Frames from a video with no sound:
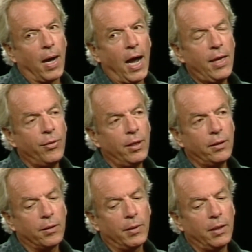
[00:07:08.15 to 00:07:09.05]
I
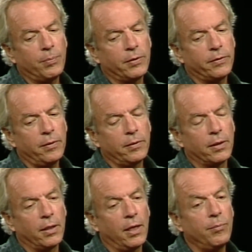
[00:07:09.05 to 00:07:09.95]
think that my
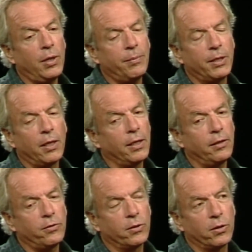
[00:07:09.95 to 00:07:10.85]
persona, and I'm probably not
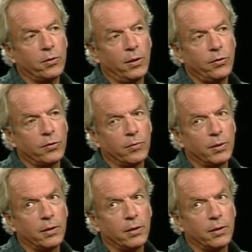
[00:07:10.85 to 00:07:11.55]
answering your question,